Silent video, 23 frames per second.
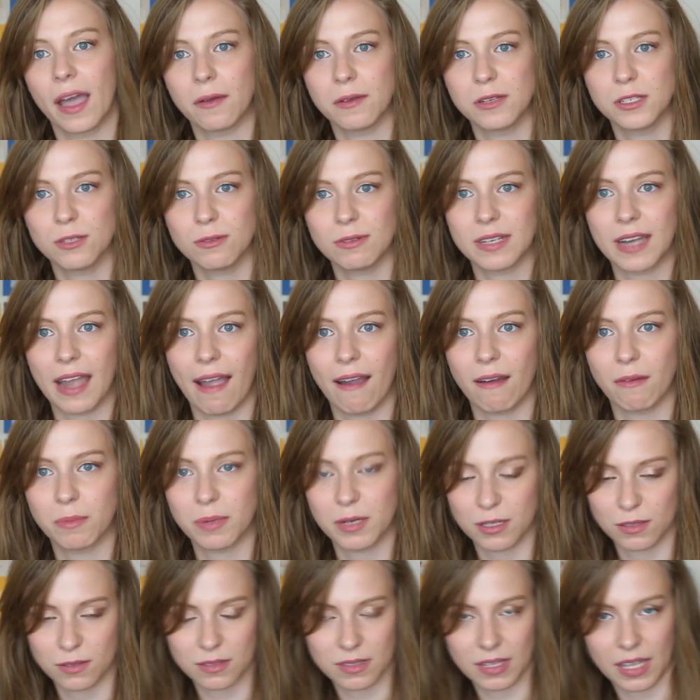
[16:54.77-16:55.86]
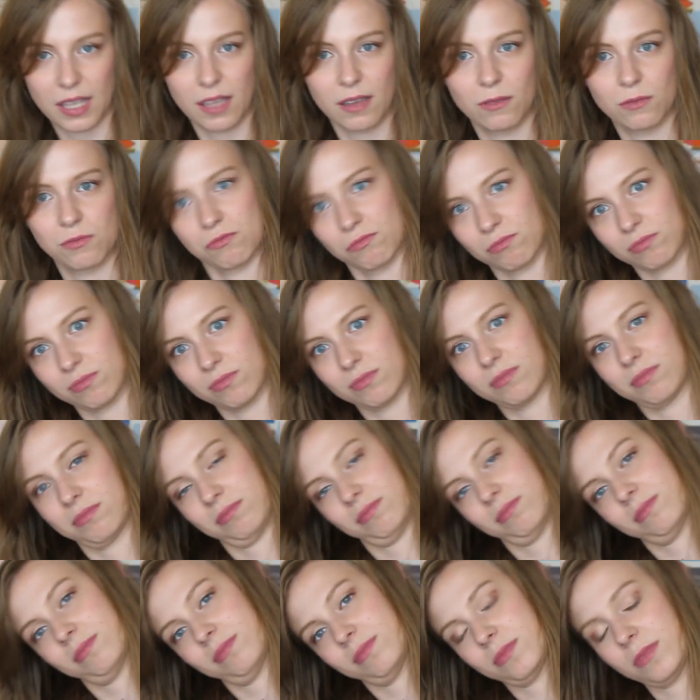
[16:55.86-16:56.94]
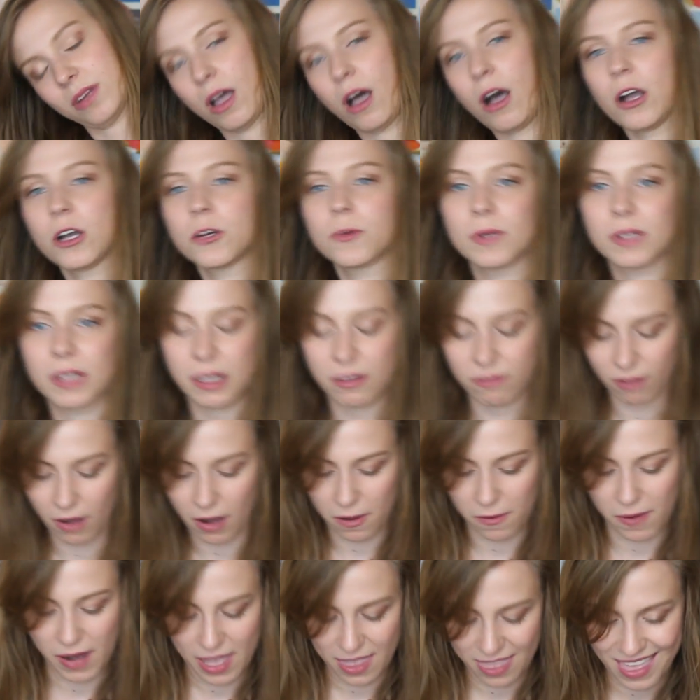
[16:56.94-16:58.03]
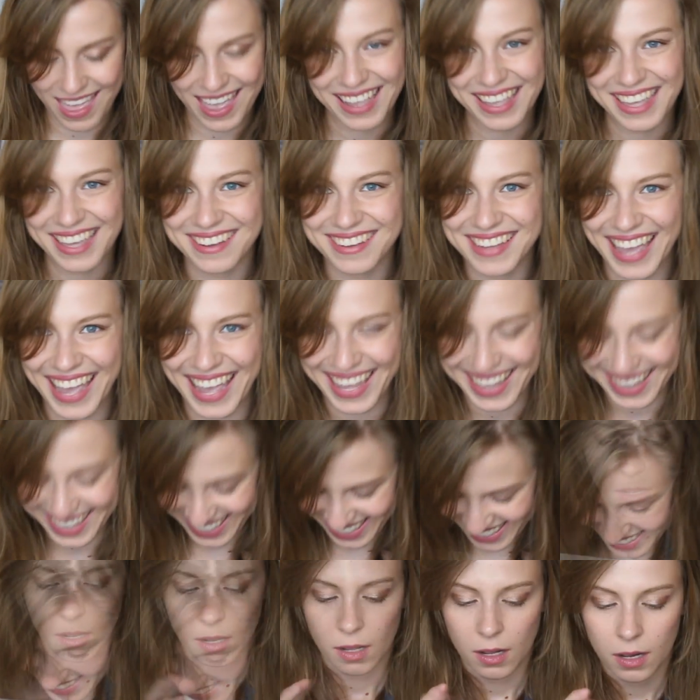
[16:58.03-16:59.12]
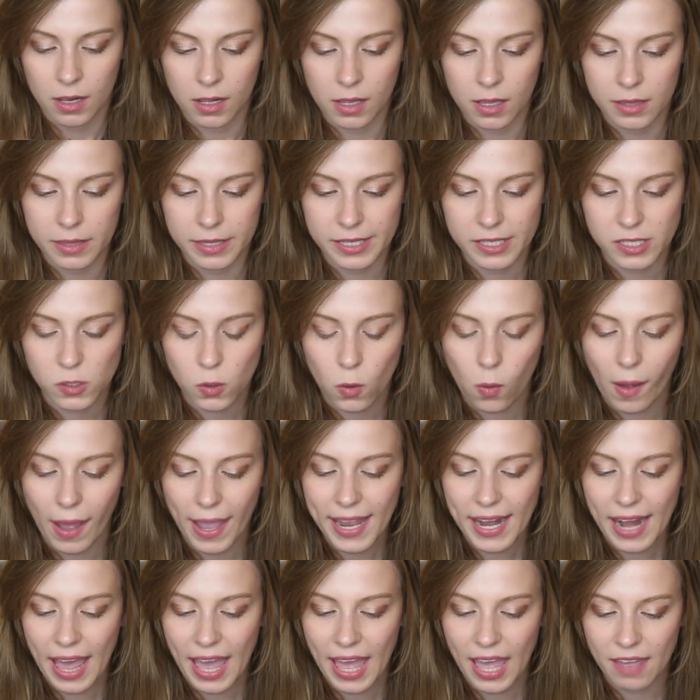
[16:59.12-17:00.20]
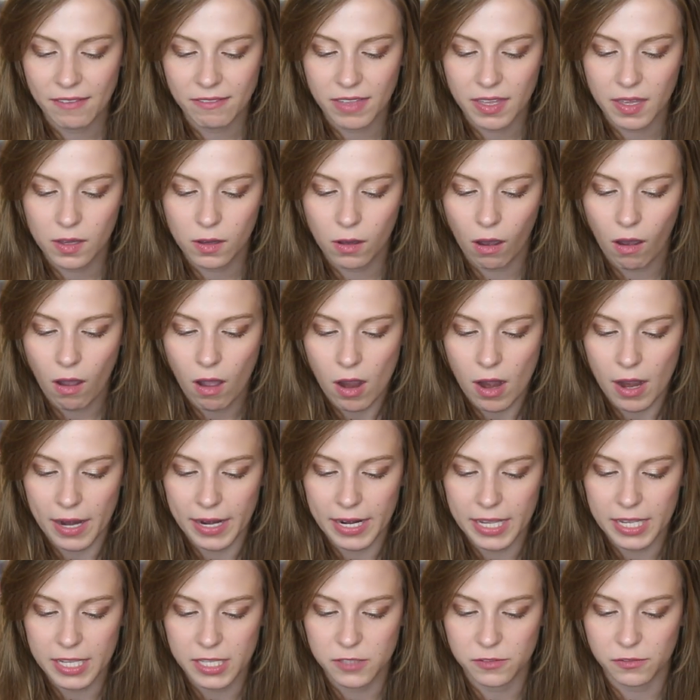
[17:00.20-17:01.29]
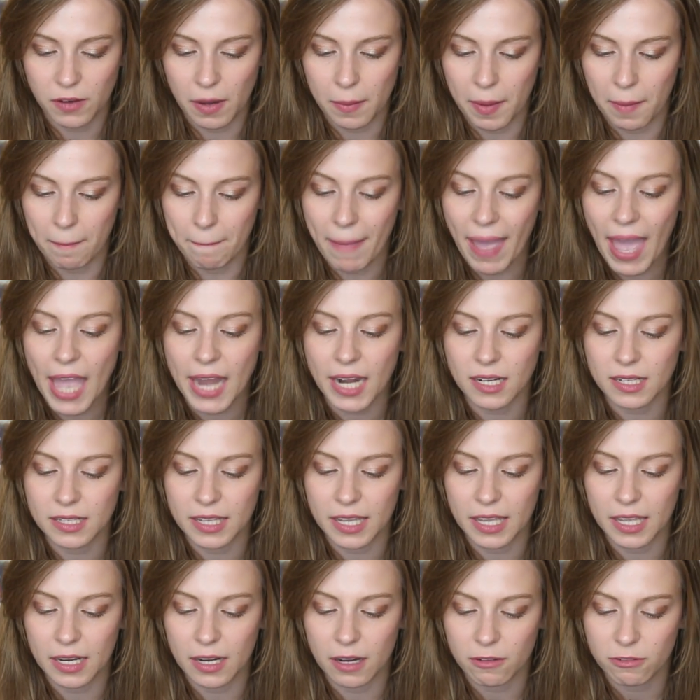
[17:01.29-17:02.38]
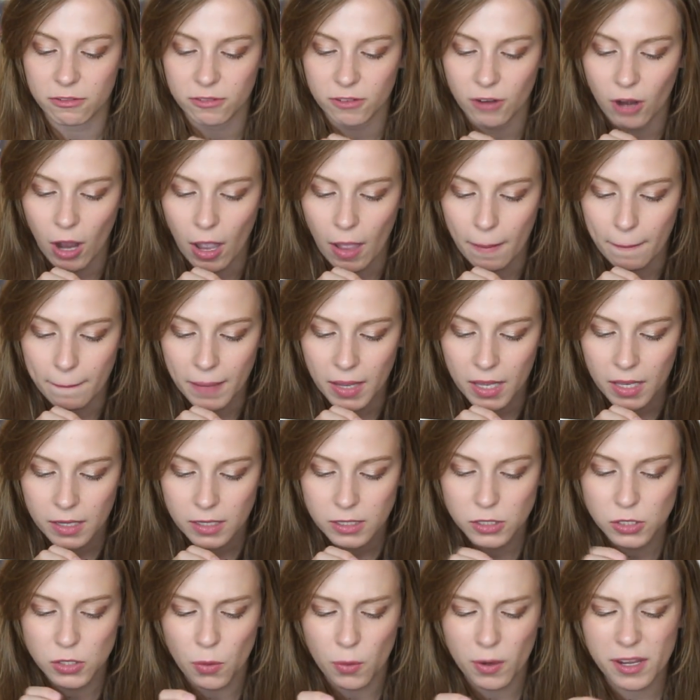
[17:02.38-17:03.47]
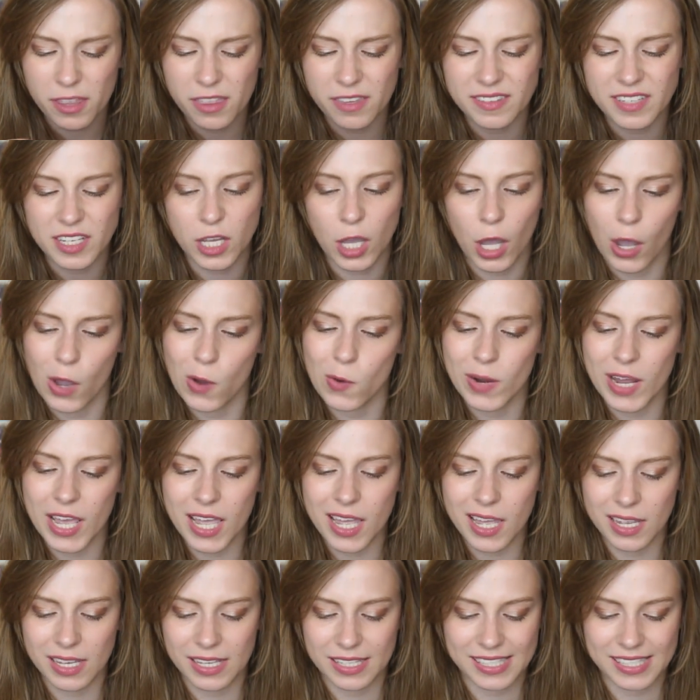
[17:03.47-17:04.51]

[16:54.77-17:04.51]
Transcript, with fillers: I would do it now, but it's like awkwardly far away. Thank you, Caitlin. This quite heavy card is from a Madeline from North Dakota.